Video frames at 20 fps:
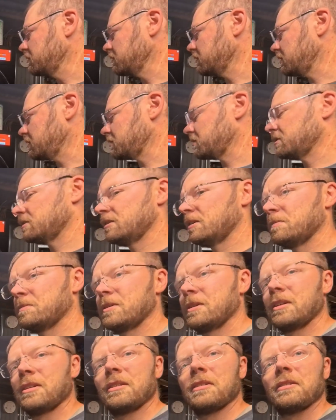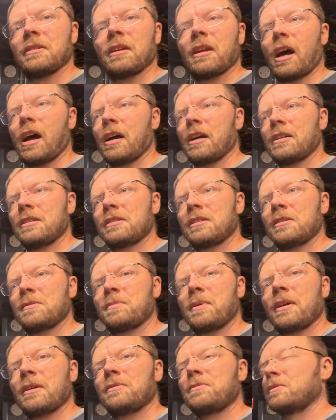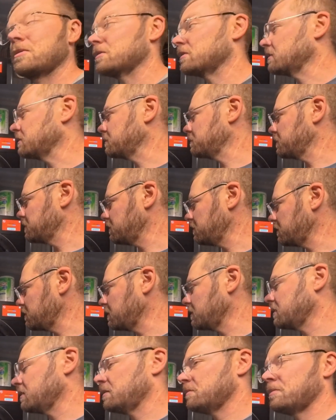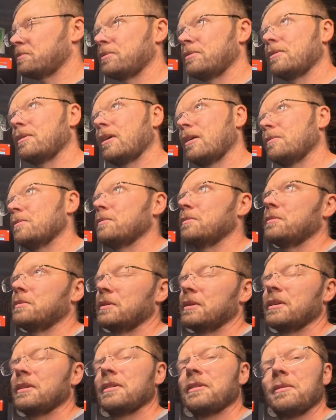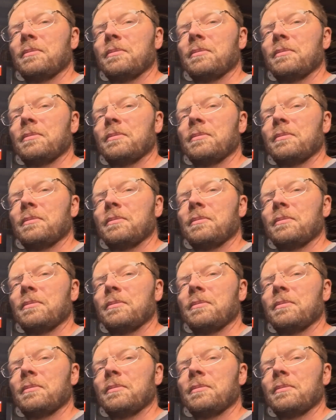get you an update, and I suspect we're going to be looking at probably in